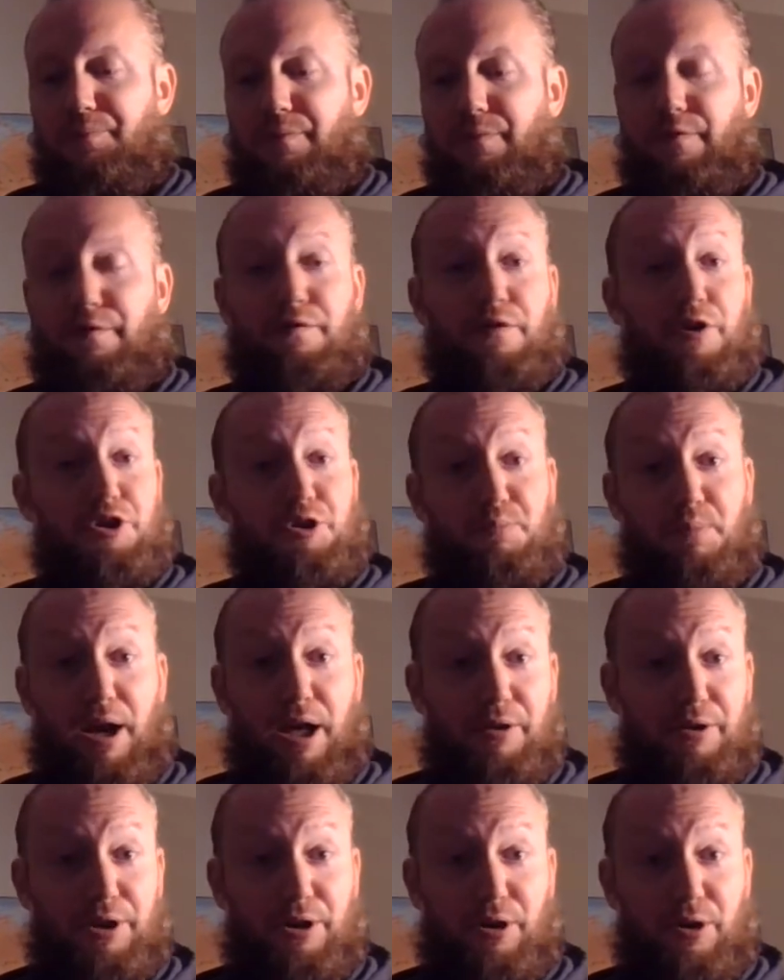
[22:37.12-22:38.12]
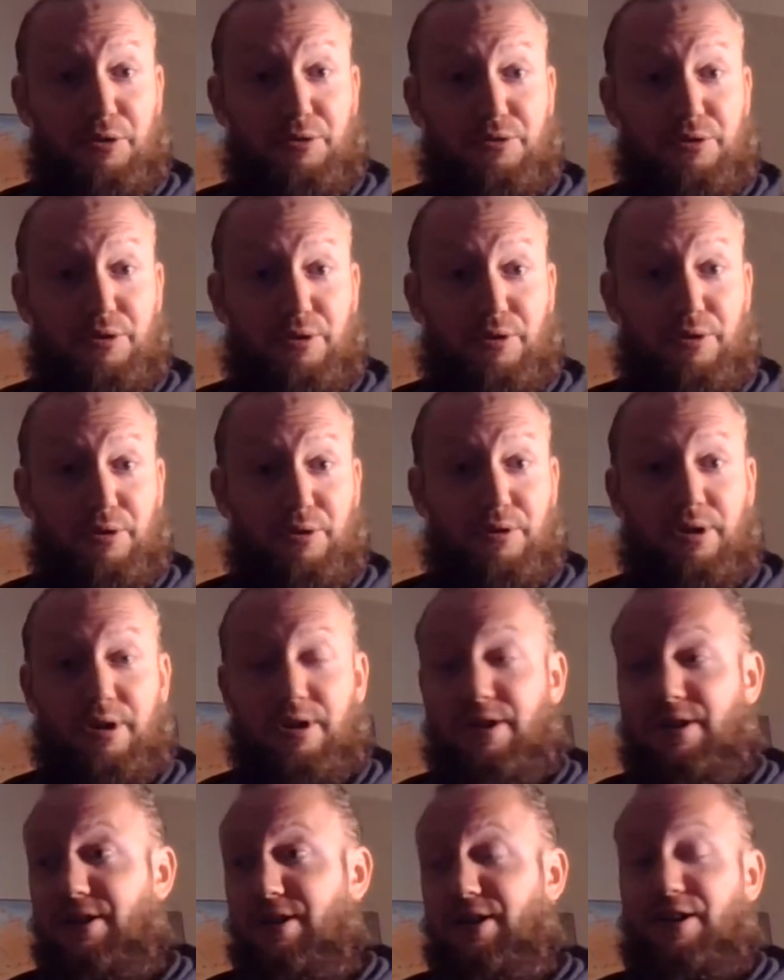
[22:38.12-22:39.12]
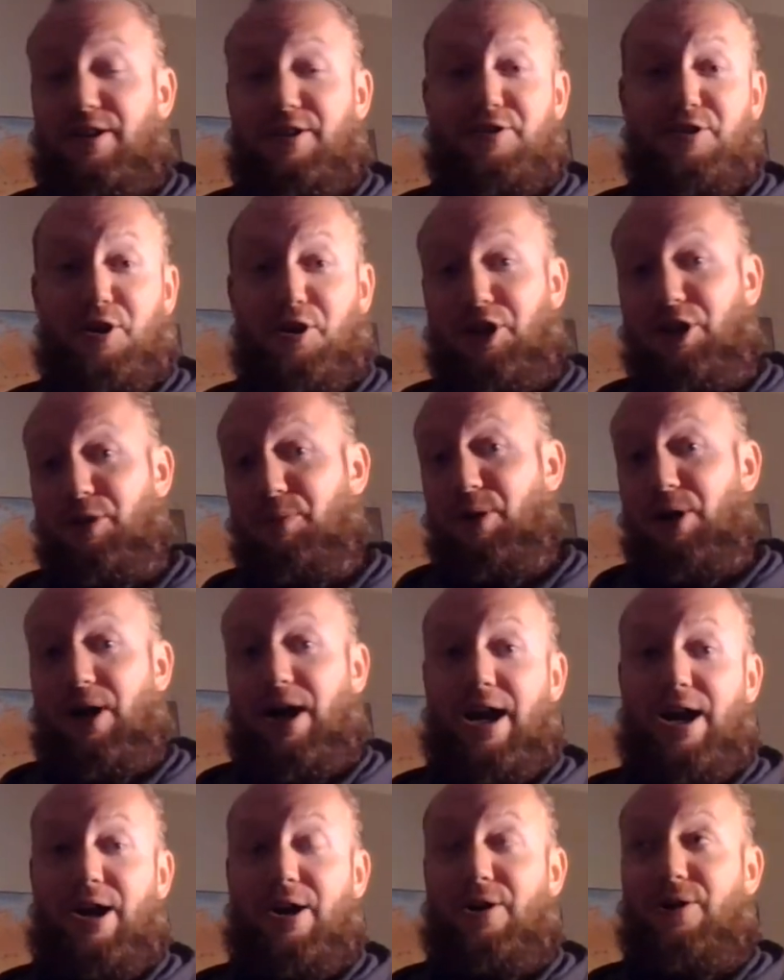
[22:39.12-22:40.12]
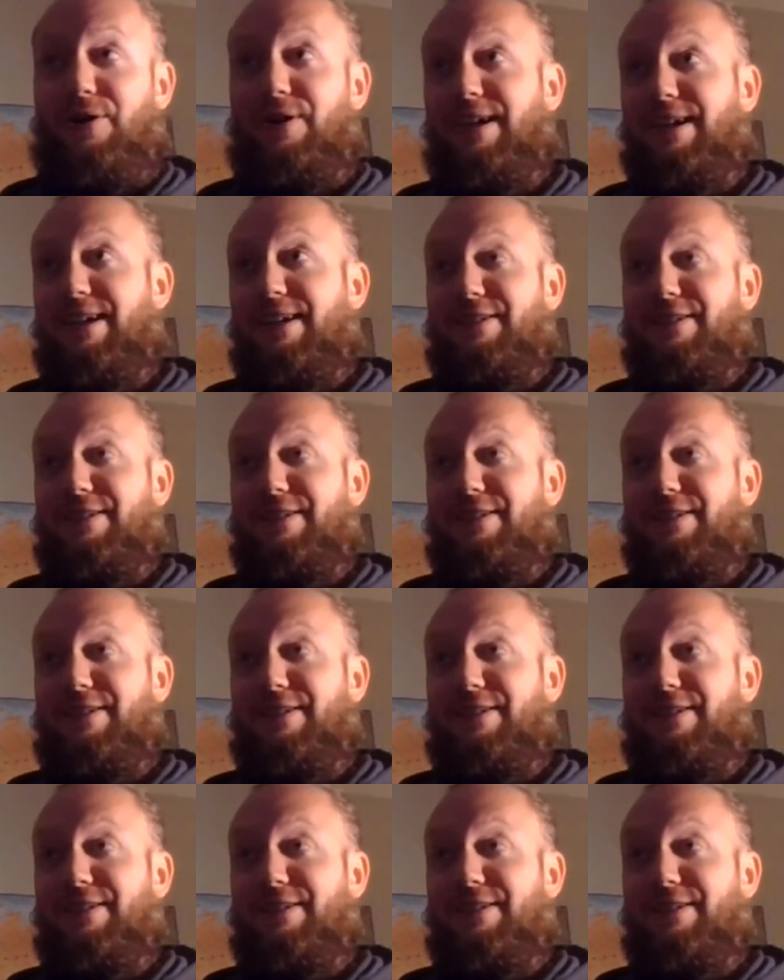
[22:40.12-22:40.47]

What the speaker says: French polyculture, talking about how